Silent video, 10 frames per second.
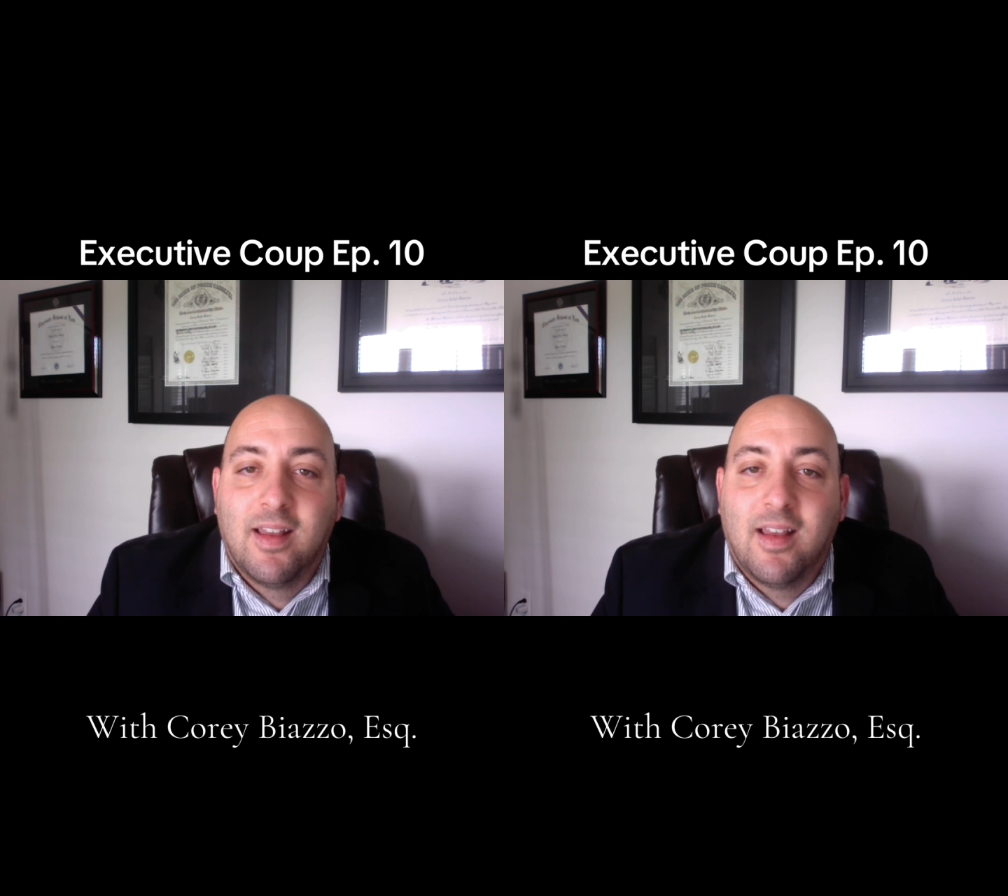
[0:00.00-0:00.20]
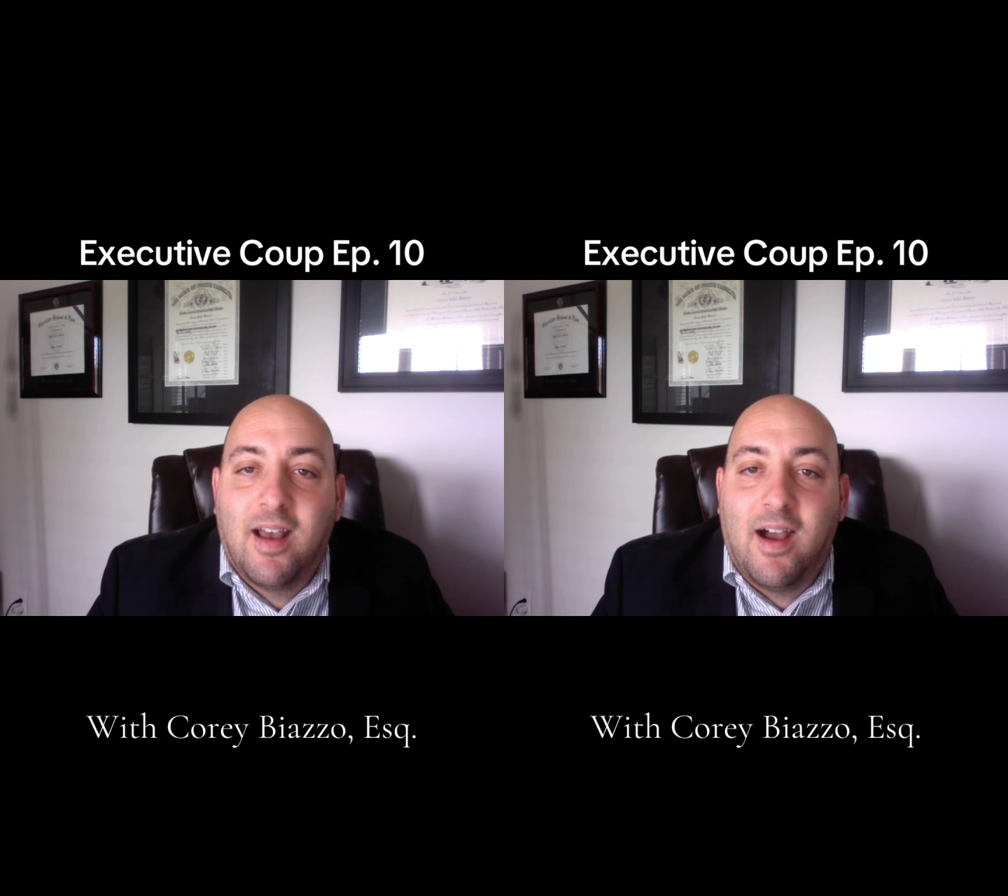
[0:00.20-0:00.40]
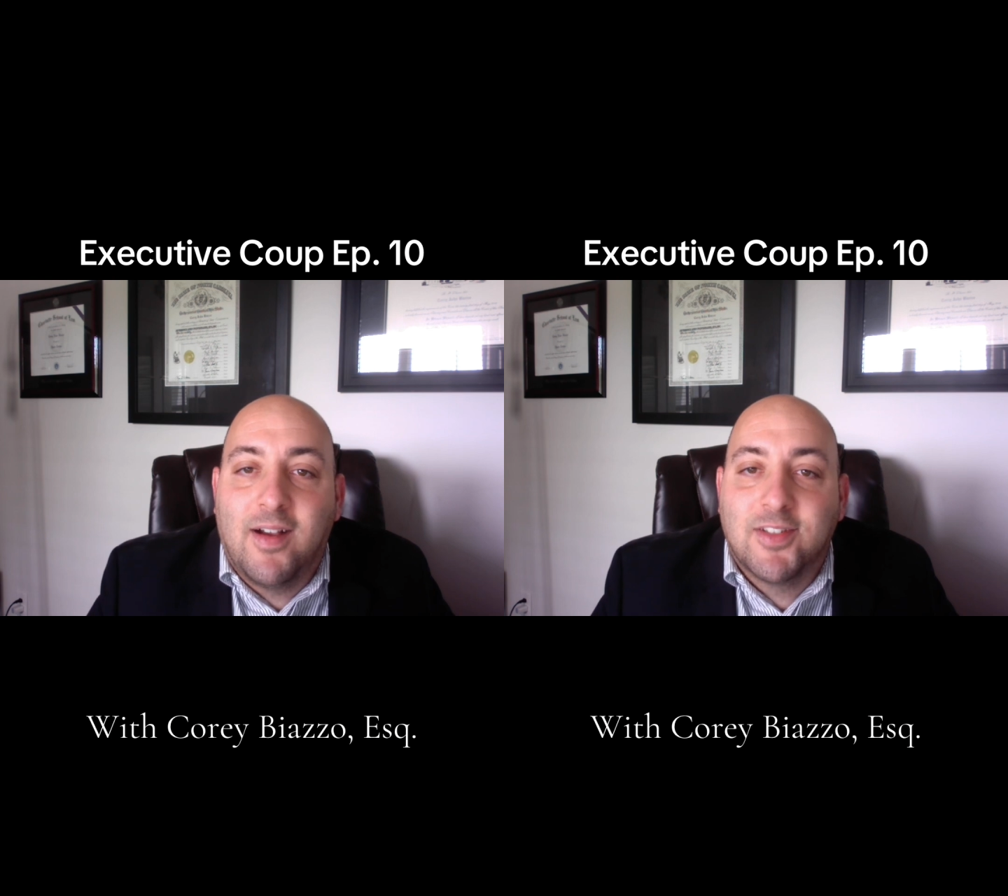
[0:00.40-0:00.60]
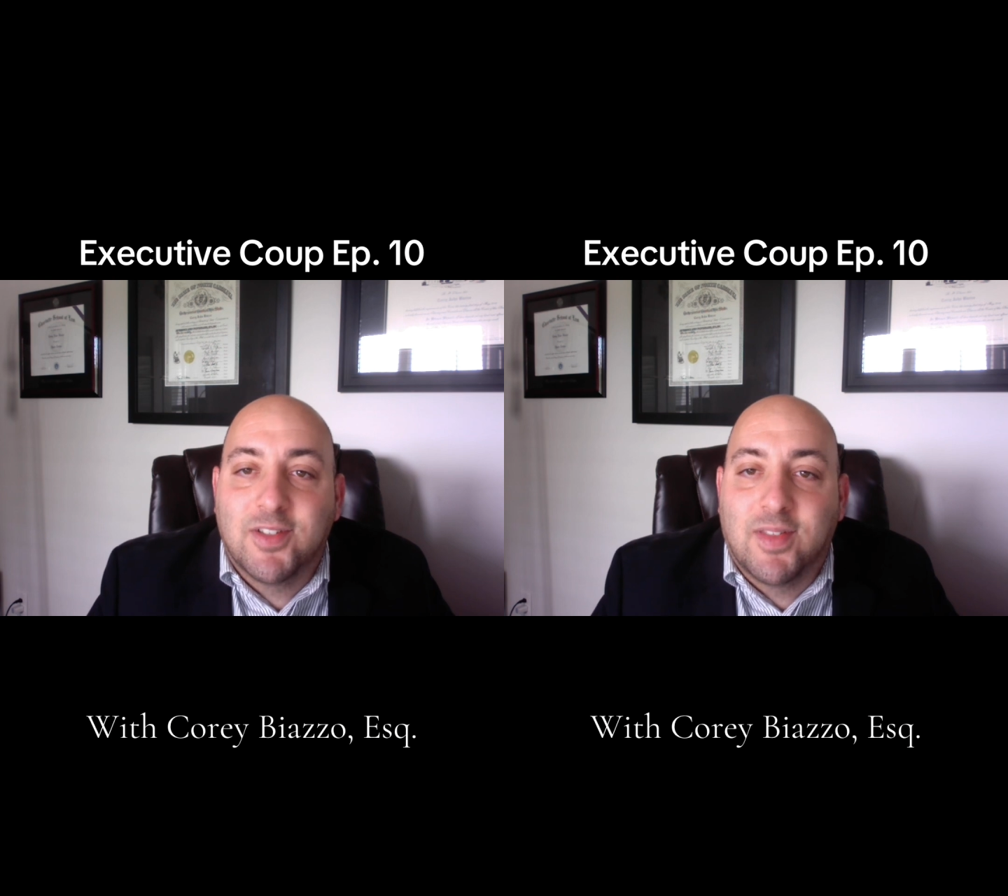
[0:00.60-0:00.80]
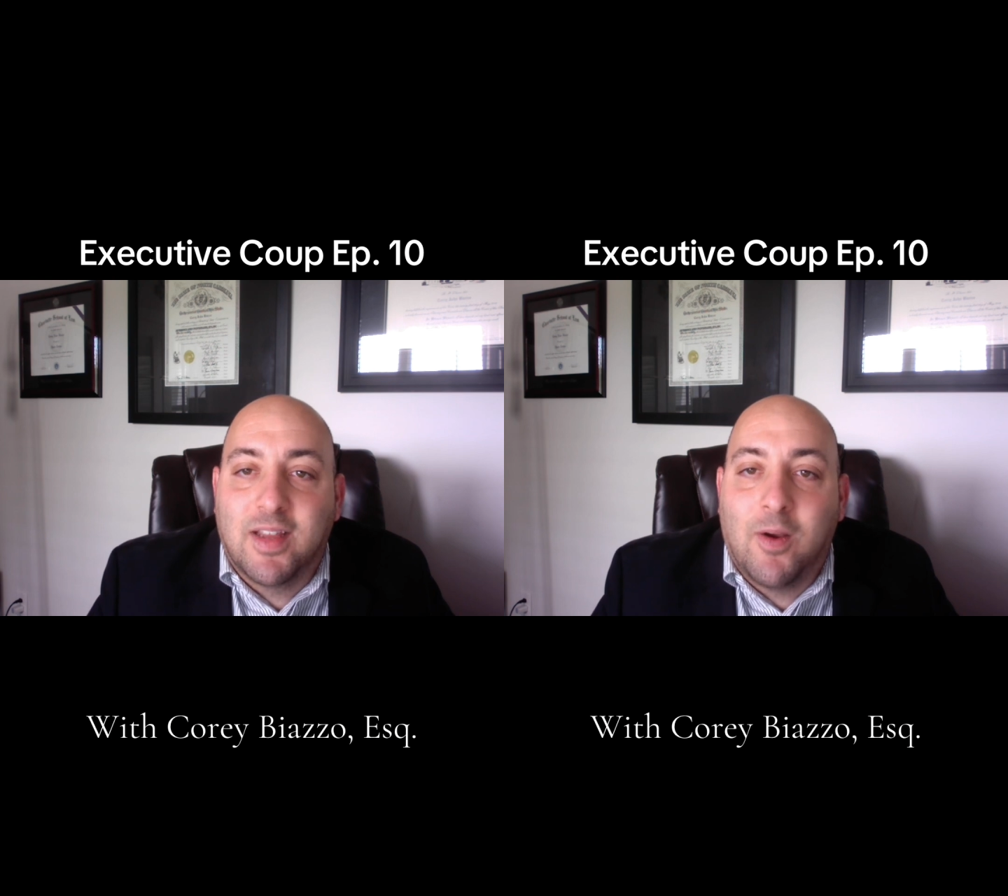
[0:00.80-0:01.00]
I also
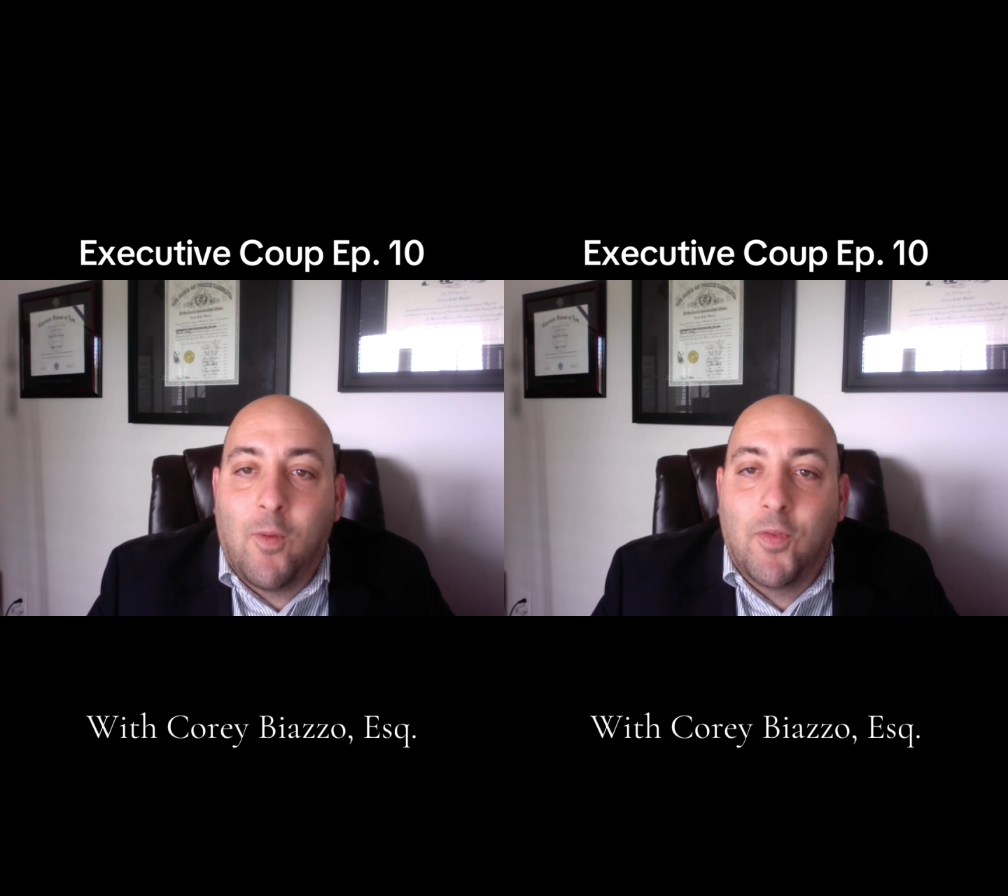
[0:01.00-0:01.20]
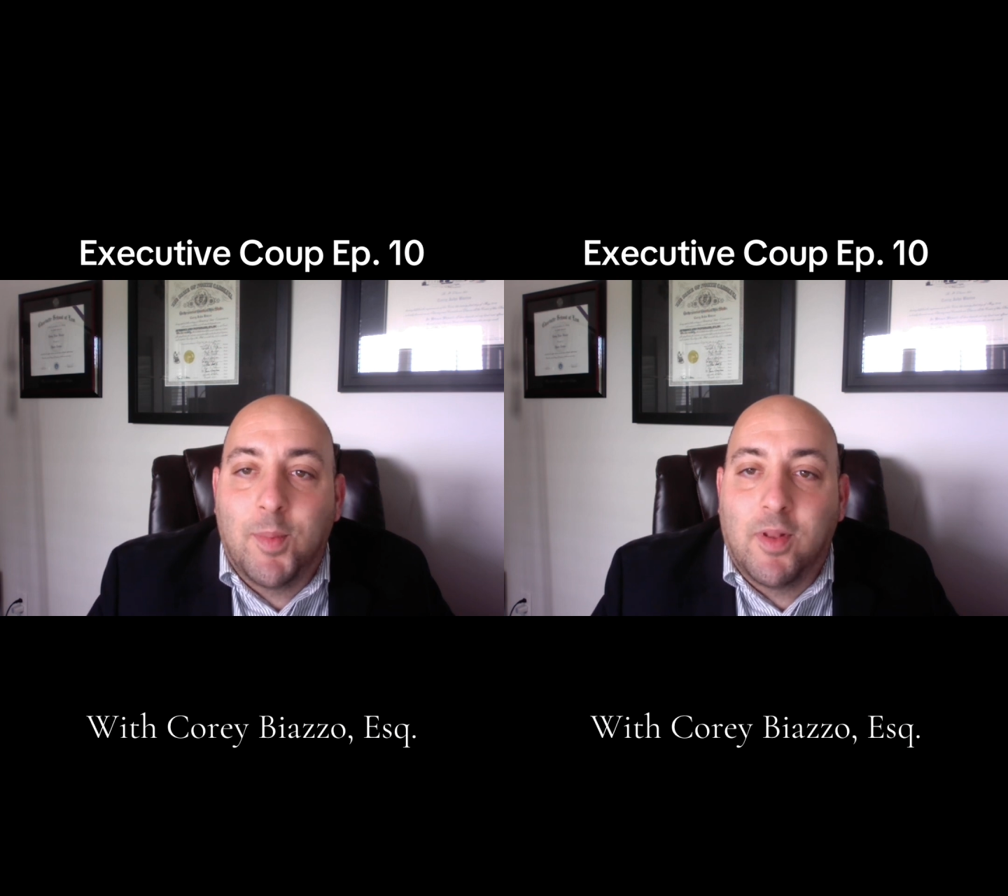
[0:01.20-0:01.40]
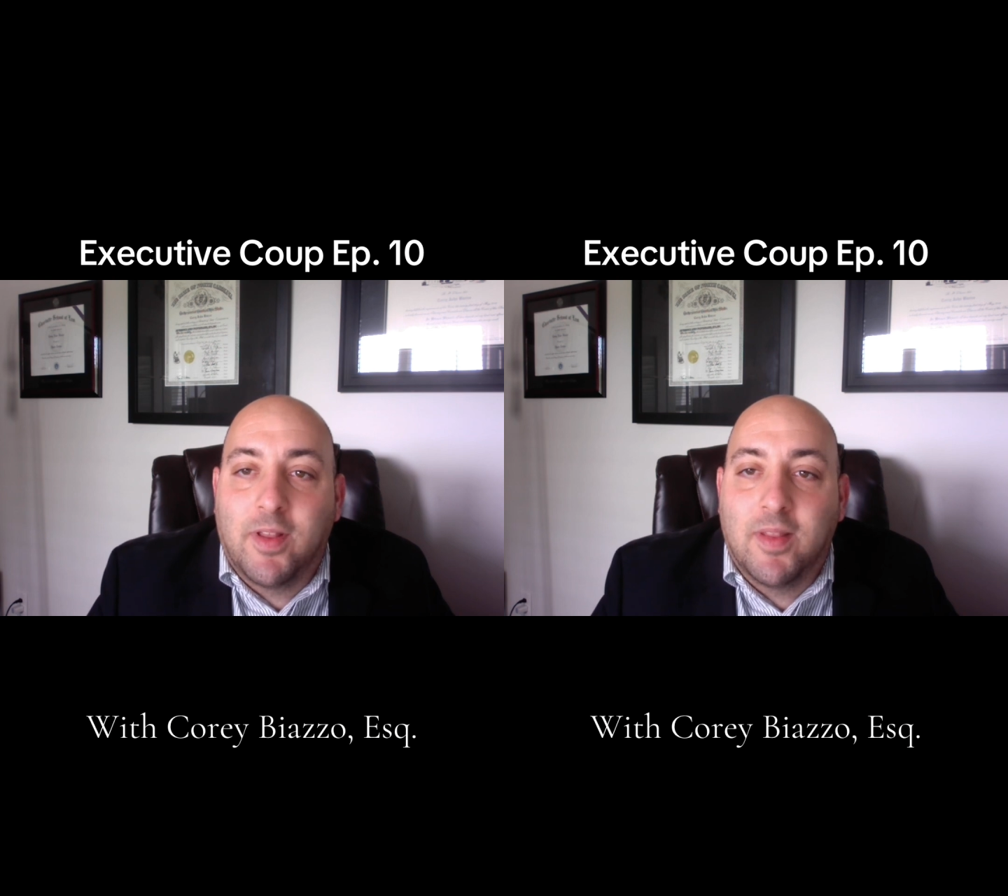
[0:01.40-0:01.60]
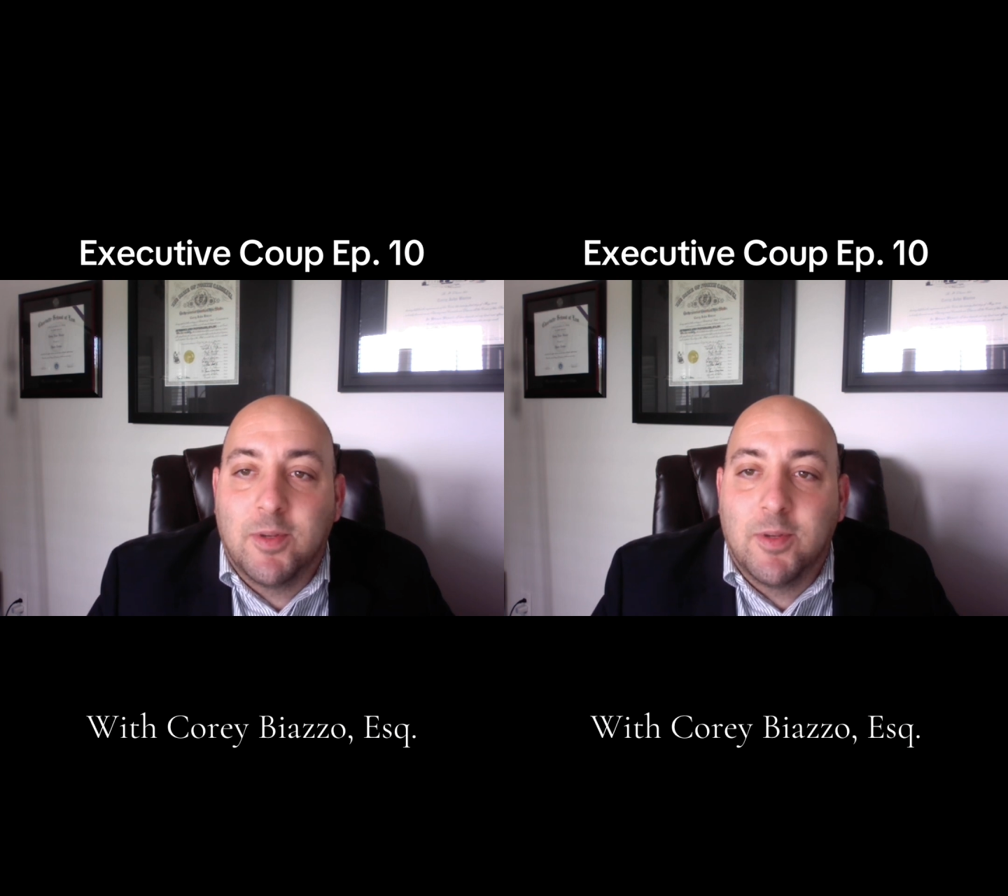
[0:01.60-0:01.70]
think ultimately the